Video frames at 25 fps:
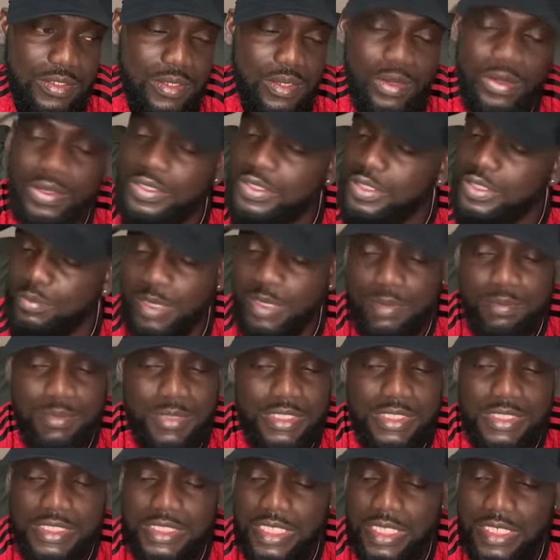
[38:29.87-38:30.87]
Ultimate
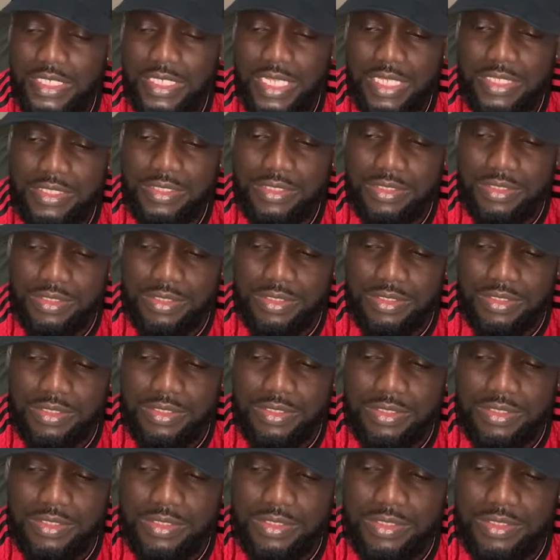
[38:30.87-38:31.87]
mistake that
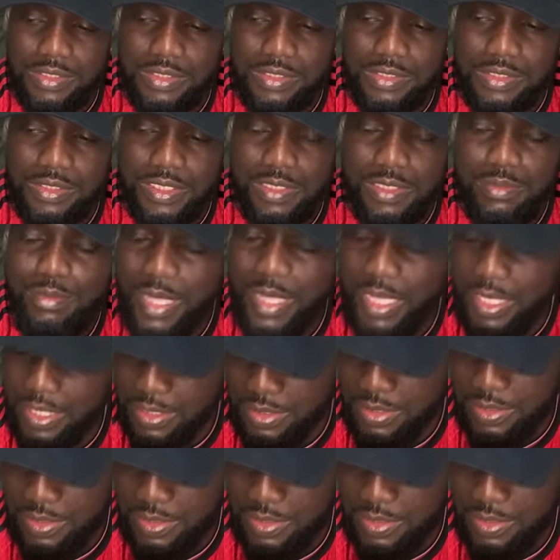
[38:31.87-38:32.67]
he make.